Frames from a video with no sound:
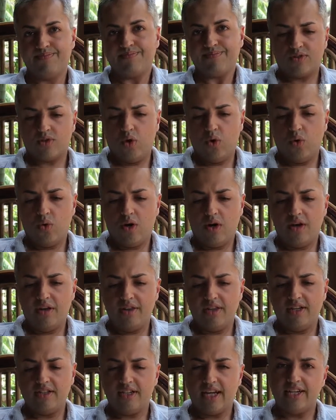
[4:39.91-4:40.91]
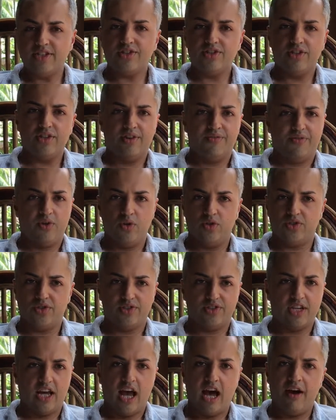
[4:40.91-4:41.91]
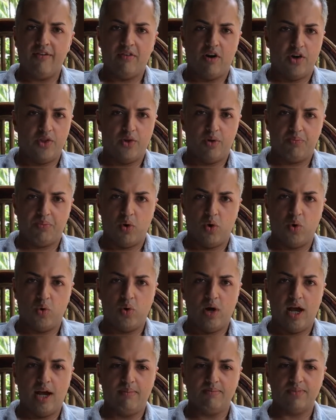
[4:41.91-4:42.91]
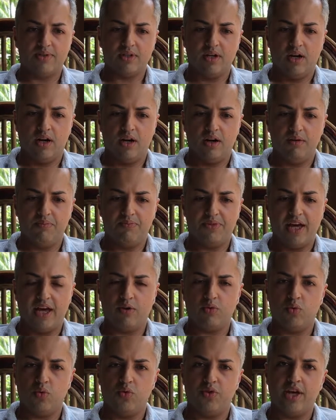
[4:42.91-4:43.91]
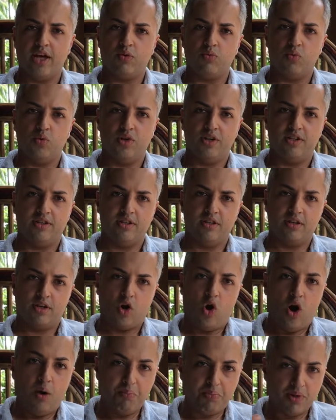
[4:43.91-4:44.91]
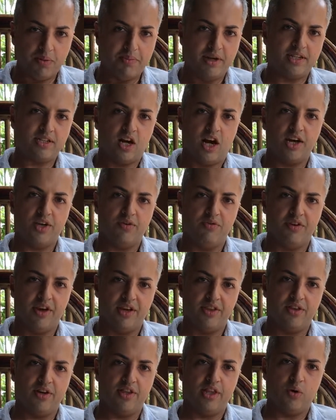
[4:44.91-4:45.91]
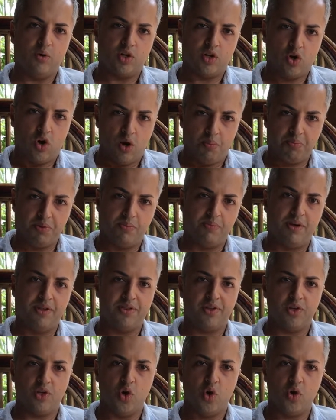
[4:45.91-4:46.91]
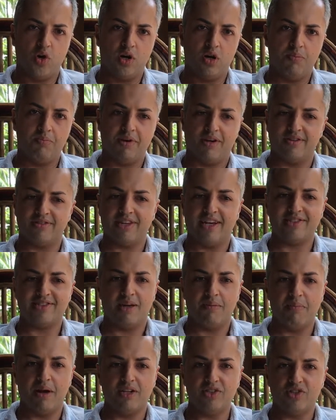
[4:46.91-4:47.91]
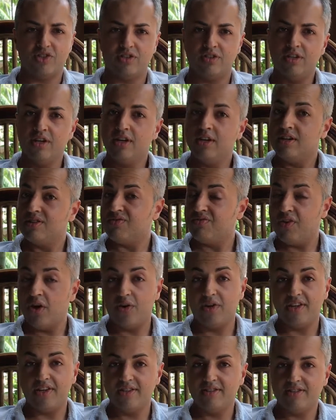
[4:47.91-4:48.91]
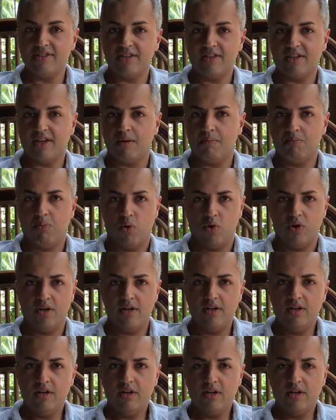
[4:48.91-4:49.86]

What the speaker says: So the intention in the future is to have other programs that would complement Ayurveda, that would complement the yoga, because as I mentioned, it's very easy to get bored.